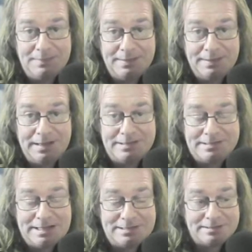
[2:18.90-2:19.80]
and
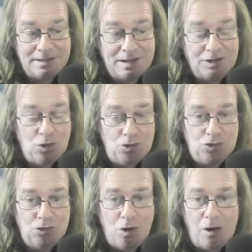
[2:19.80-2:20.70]
says, you're too
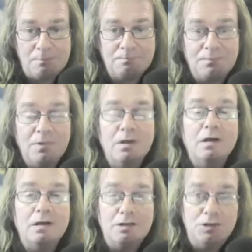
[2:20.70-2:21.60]
hot,
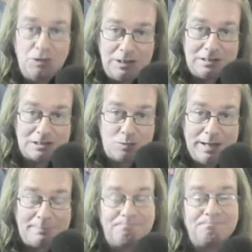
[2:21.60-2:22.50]
you need to sweat.
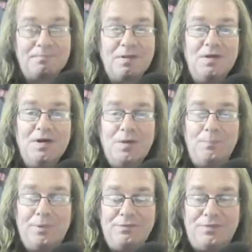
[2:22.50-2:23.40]
But
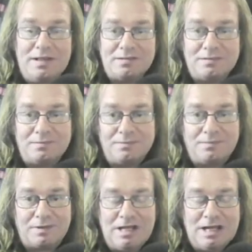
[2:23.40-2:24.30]
if that
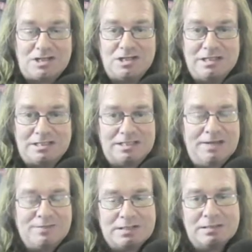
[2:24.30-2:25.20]
connection is
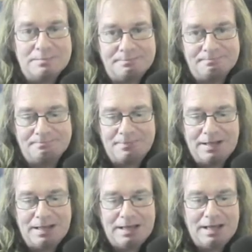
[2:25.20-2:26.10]
severed,
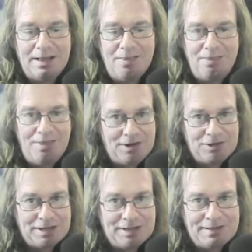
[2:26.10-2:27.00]
they don't
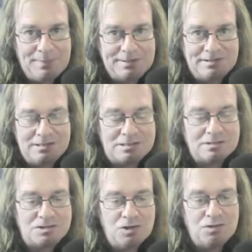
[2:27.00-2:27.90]
get that message,
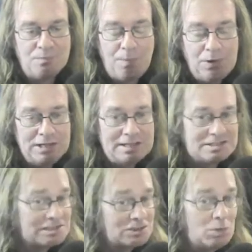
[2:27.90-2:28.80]
so the body doesn't
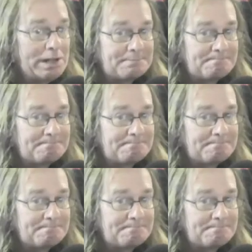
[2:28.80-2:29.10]
sweat.